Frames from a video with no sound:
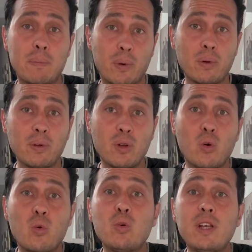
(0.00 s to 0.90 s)
people
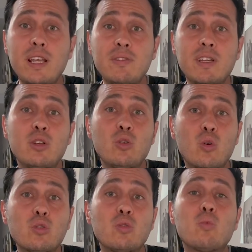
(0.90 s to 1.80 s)
who lived in
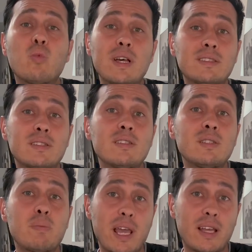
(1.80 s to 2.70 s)
northwestern
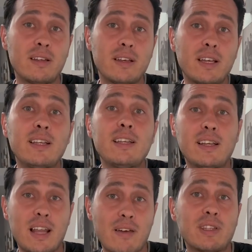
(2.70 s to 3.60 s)
Spain in
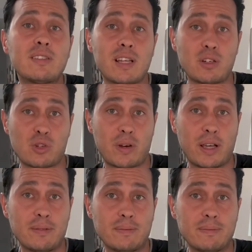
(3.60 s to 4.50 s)
the 11th century.